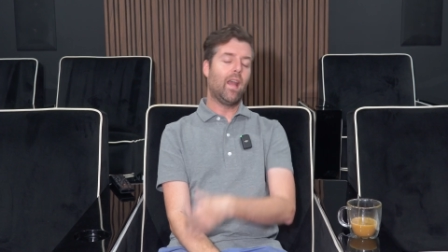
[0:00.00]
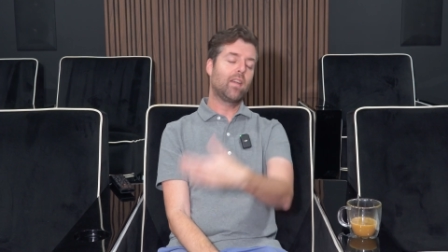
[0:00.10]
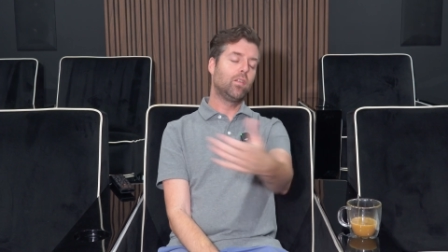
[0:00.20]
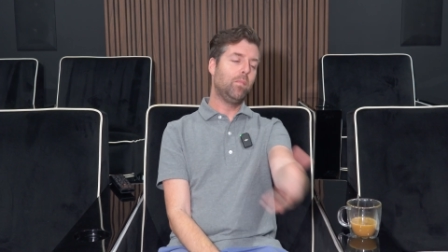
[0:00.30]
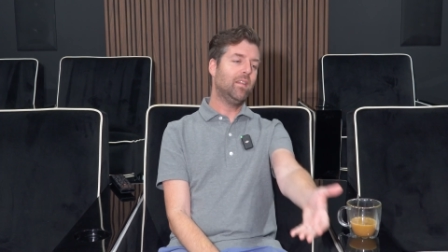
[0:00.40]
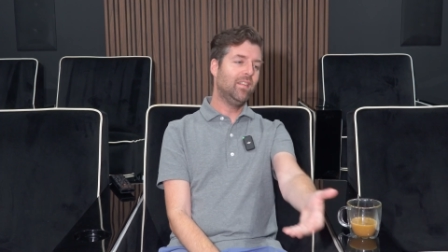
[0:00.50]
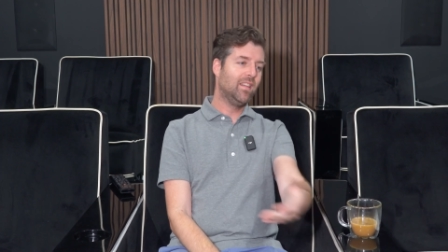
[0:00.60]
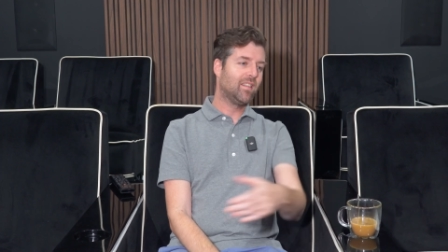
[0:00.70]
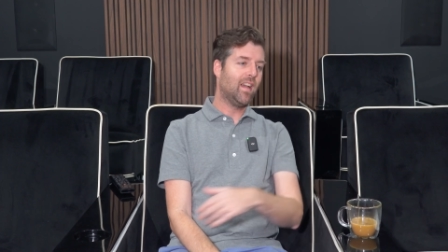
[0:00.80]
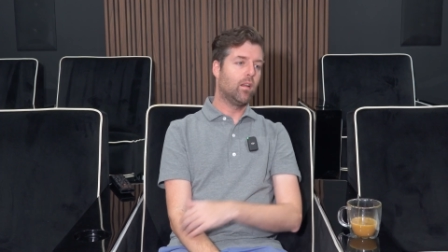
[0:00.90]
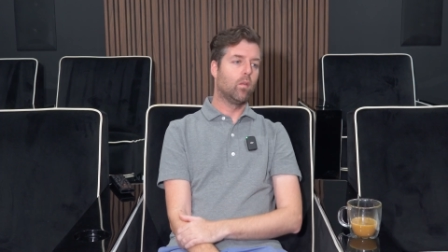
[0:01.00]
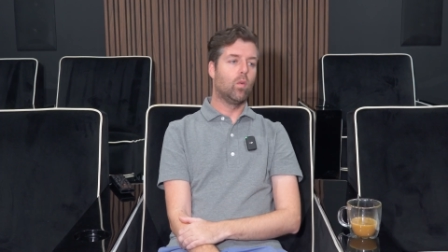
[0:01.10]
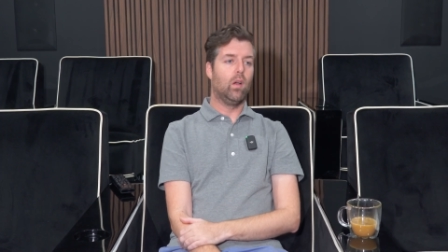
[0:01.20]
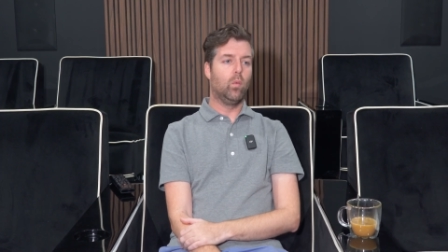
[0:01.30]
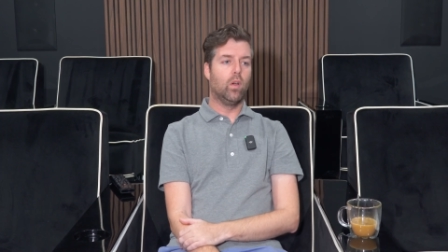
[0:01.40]
And actually, mixing is kind of the
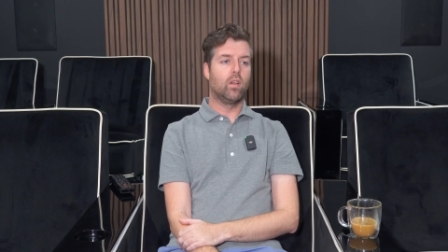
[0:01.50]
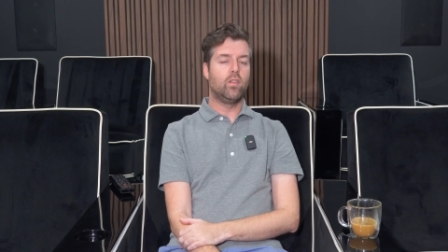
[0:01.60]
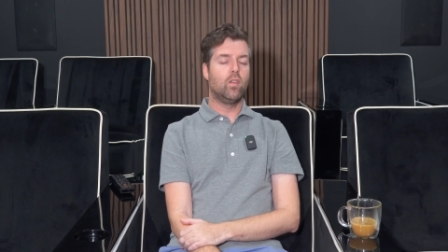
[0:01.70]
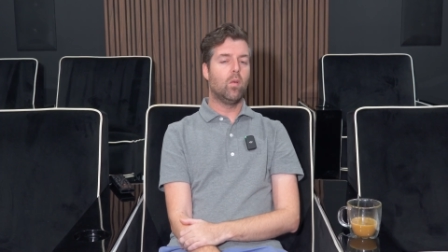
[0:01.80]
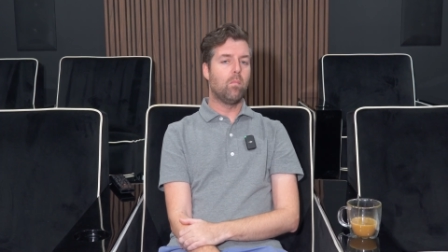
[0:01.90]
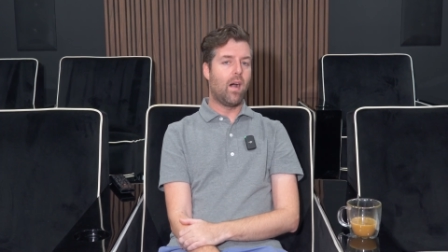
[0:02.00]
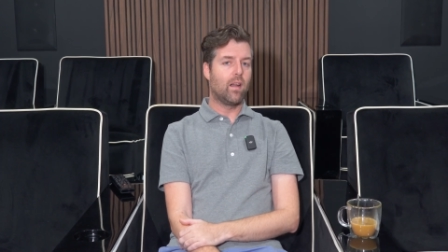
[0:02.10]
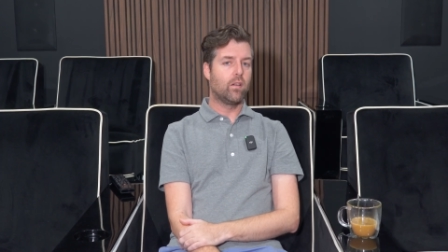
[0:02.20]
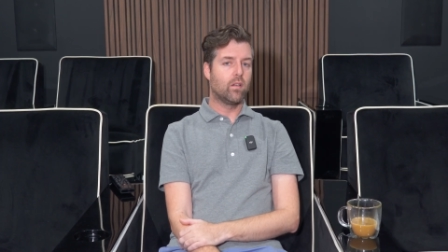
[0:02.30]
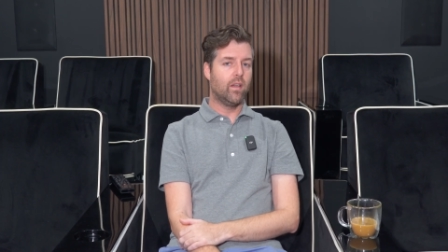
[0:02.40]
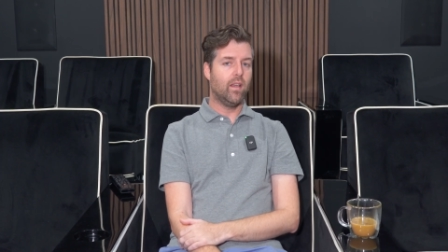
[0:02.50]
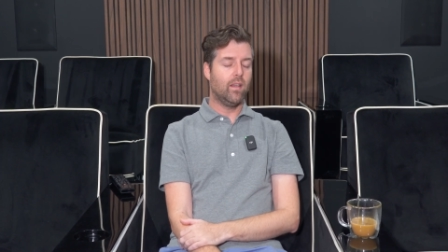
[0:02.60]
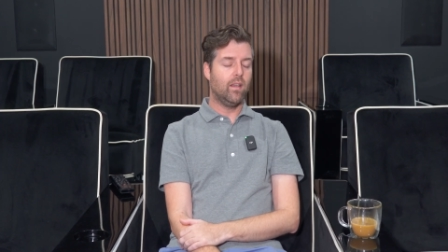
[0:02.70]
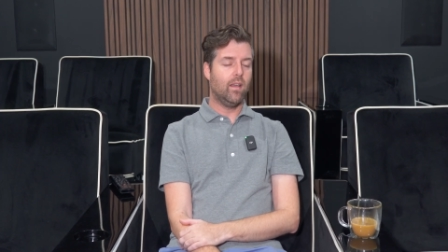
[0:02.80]
wrong word because you don't monitor it